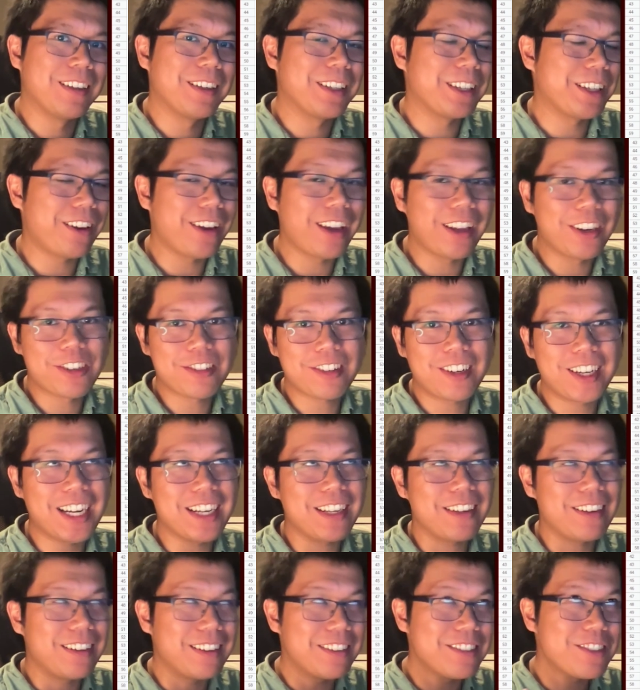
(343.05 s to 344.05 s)
So you can try
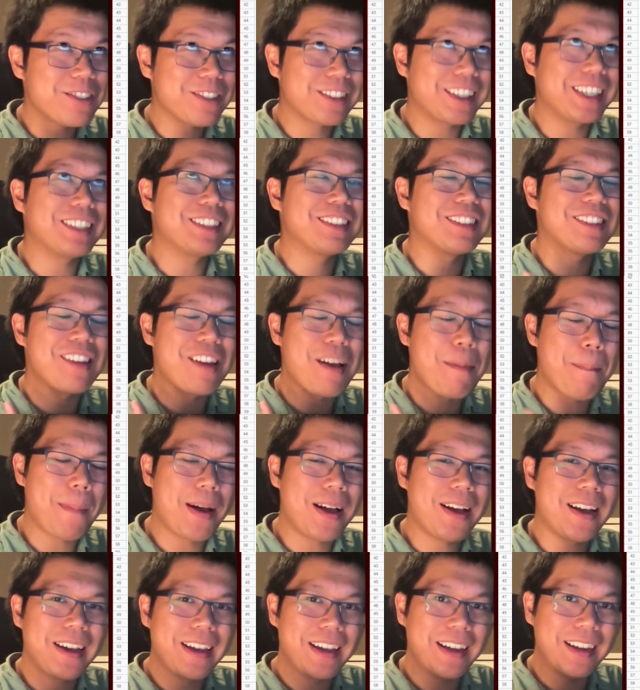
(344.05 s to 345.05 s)
treat
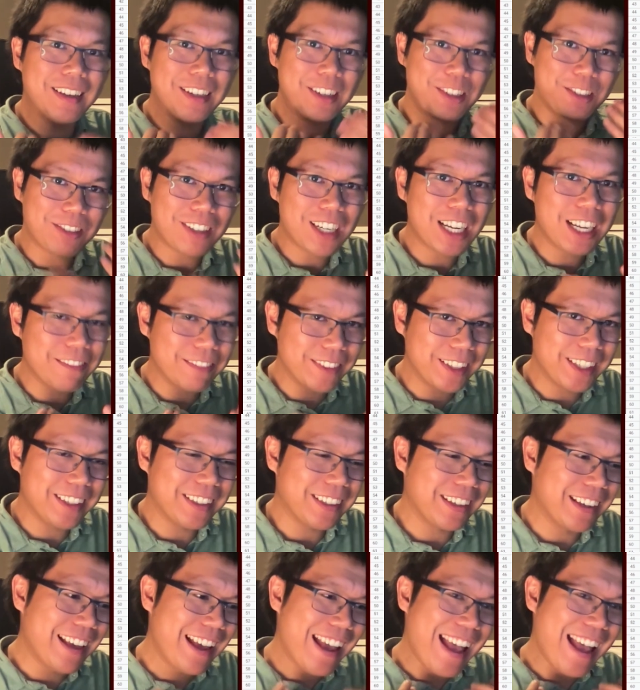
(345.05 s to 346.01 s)
my drive link